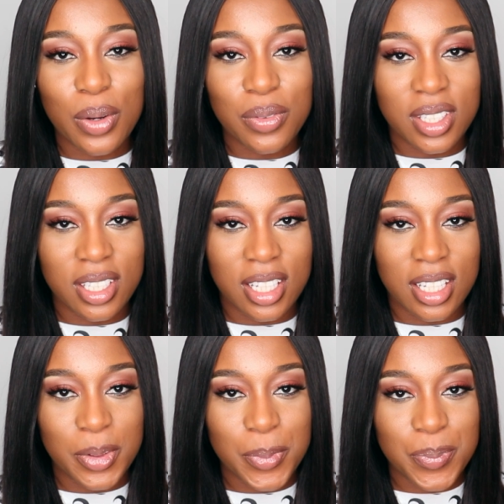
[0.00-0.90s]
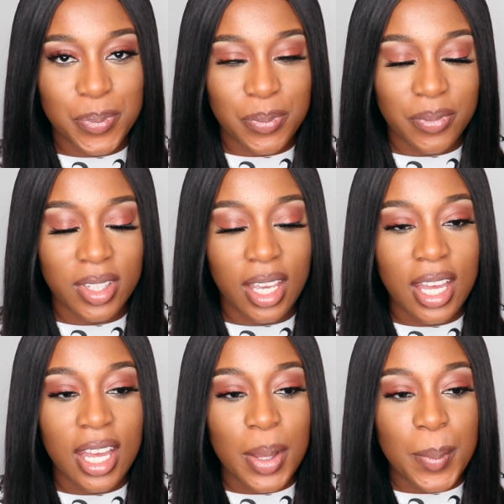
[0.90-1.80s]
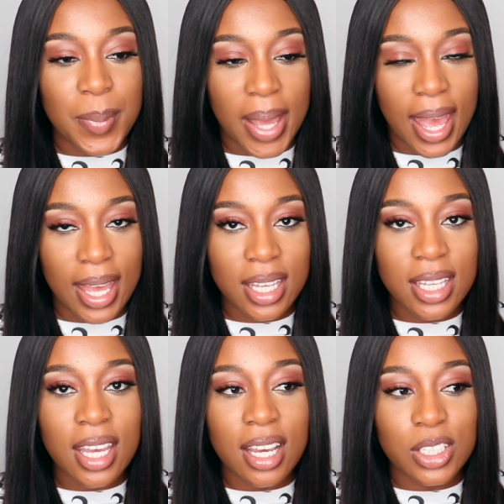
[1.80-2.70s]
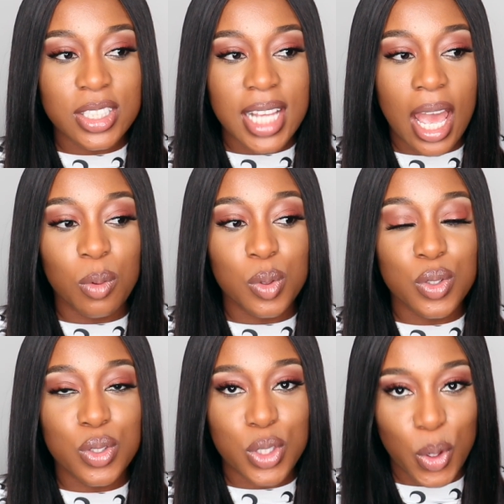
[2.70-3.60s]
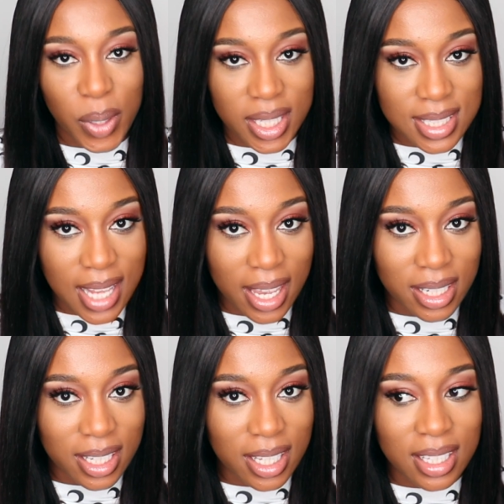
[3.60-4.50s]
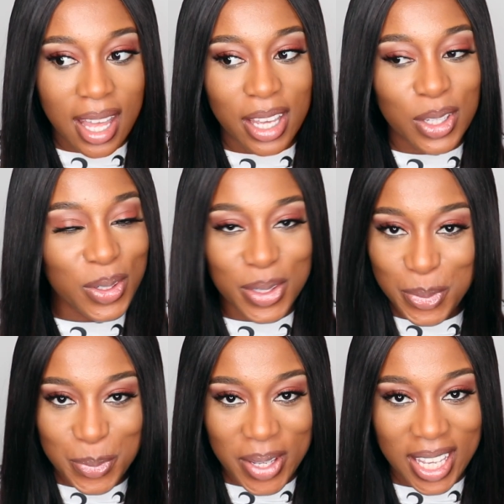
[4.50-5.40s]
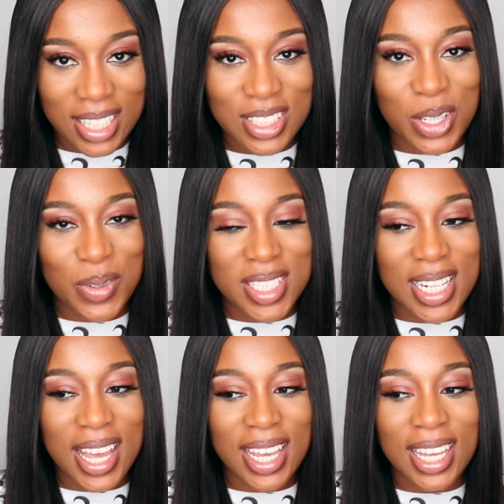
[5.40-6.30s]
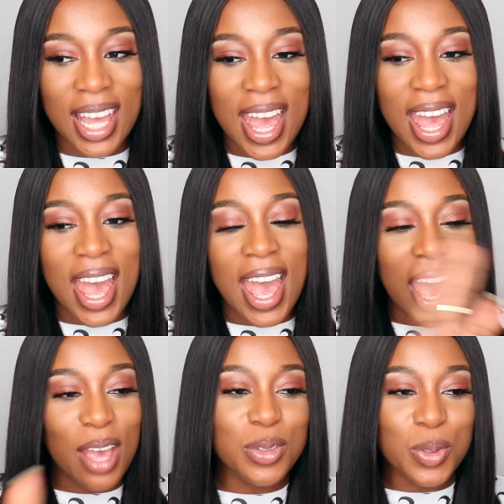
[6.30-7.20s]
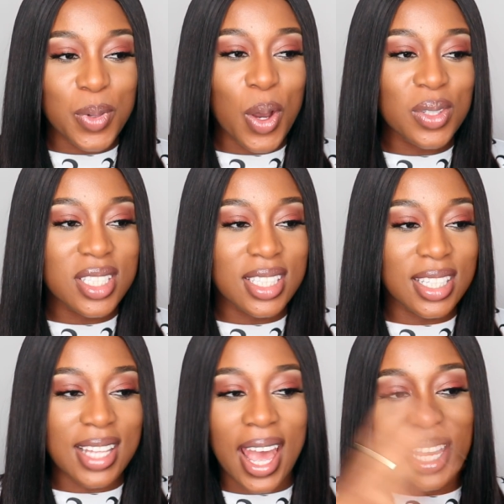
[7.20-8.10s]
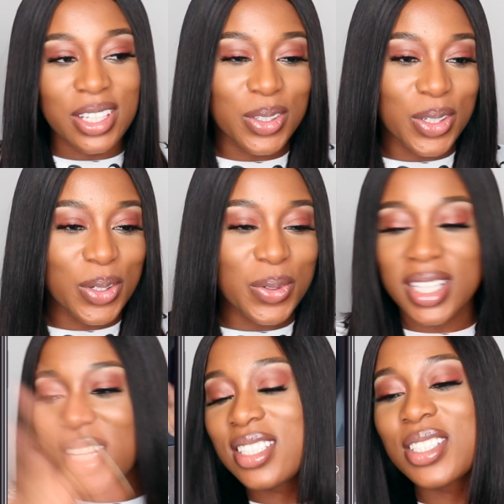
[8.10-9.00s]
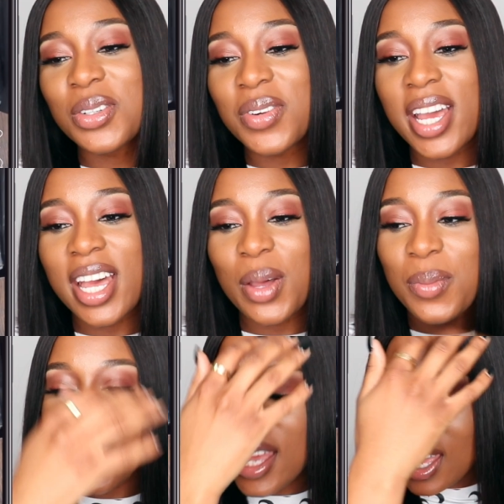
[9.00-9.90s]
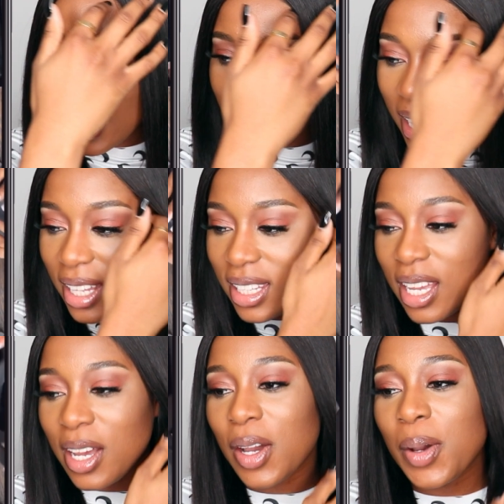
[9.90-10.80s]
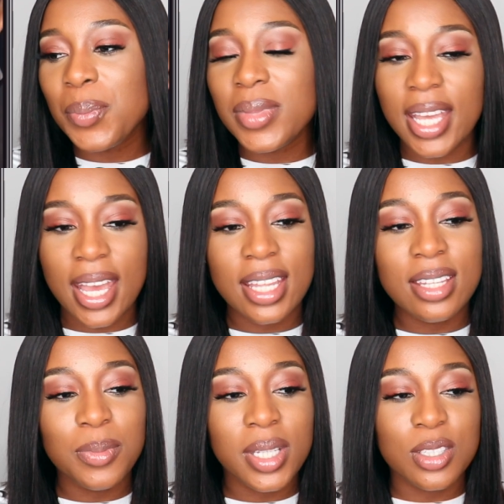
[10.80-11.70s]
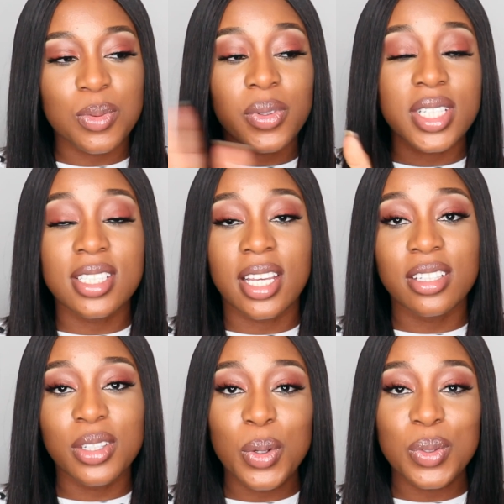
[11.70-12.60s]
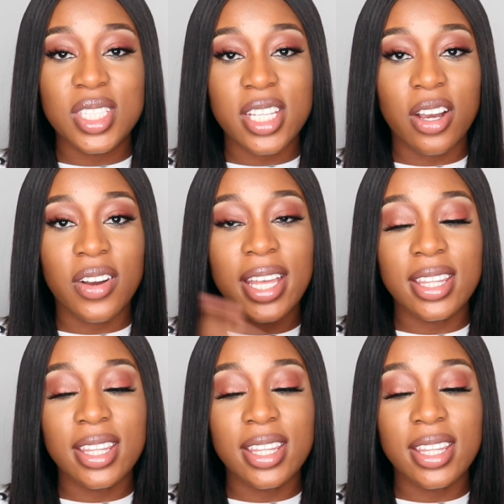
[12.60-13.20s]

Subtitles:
of the bag because I was so excited. I couldn't wait, so I was like, I have to post it either on Instagram. And then because we were staying in the hotel, I